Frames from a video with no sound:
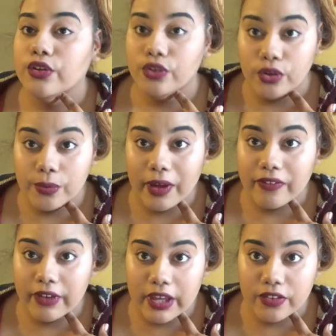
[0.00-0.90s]
do my
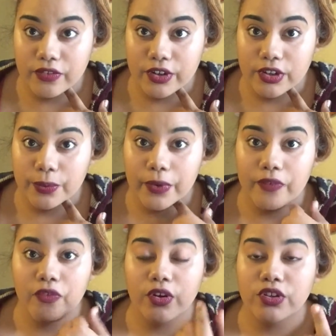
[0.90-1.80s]
face first, but
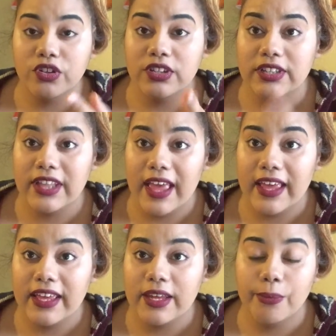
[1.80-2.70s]
for
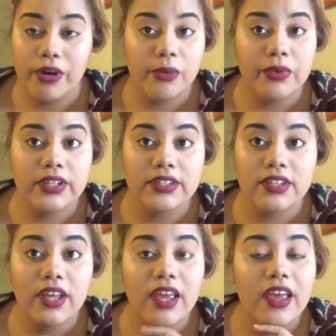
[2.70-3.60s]
today purpose,
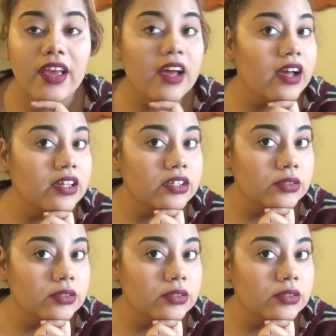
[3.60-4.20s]
I